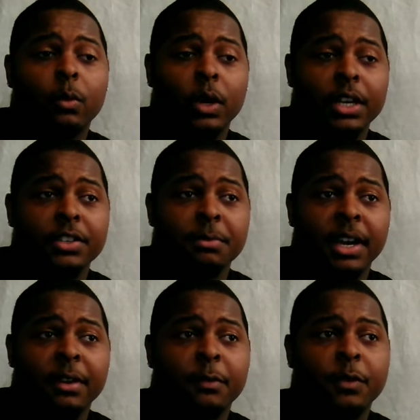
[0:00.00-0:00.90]
was
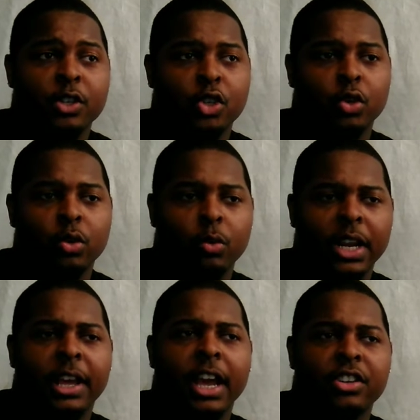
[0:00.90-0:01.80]
my official,
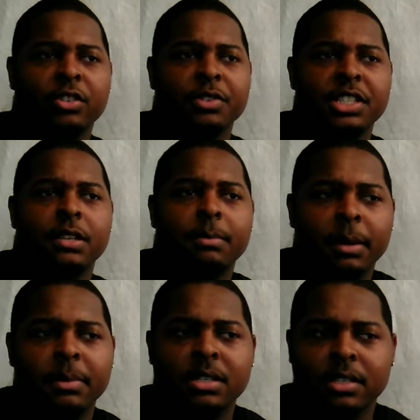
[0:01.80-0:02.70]
when I actually received
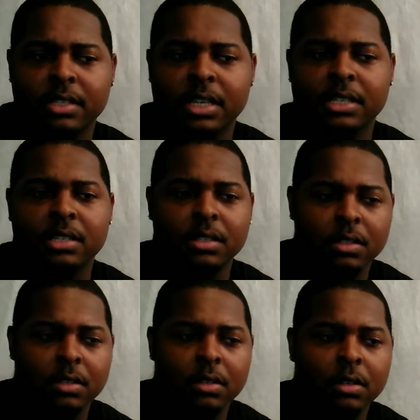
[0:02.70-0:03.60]
my business
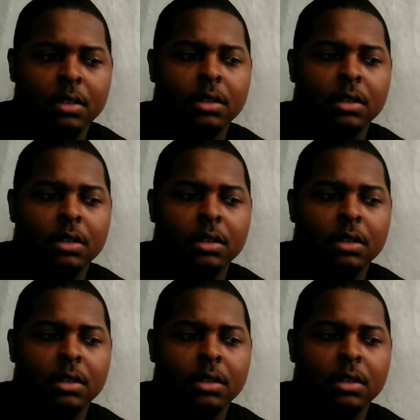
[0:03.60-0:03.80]
license.